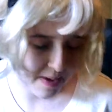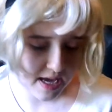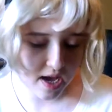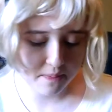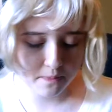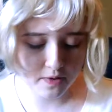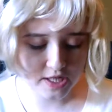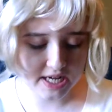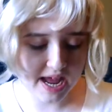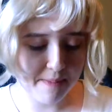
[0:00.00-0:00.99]
makeup,
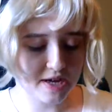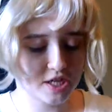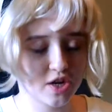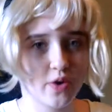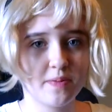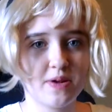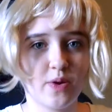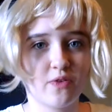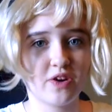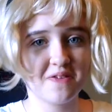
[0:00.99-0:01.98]
which today I'm actually going to be
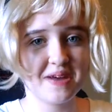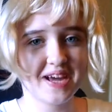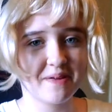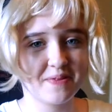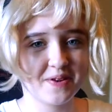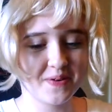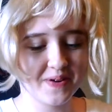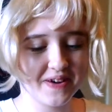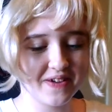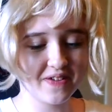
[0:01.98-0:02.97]
doing a real makeup
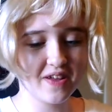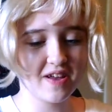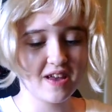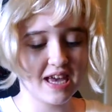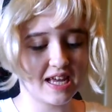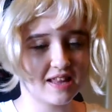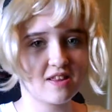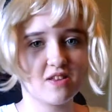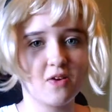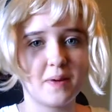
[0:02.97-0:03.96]
tutorial,
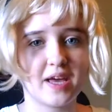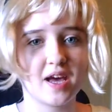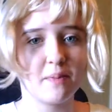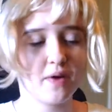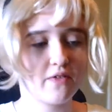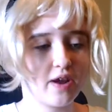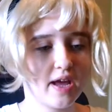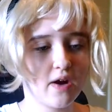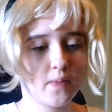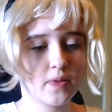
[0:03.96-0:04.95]
hence no makeup on right
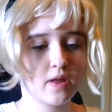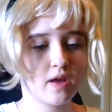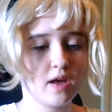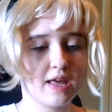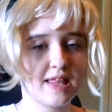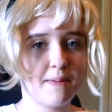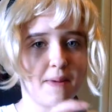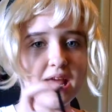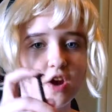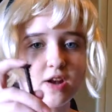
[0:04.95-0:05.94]
now. And then I
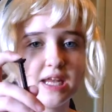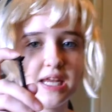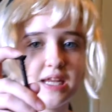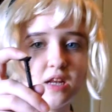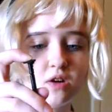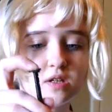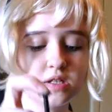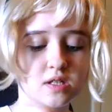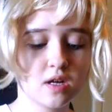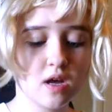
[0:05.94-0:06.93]
made her knitting
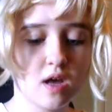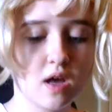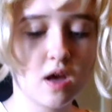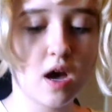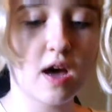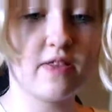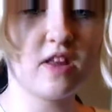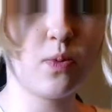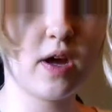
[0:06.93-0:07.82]
needles. This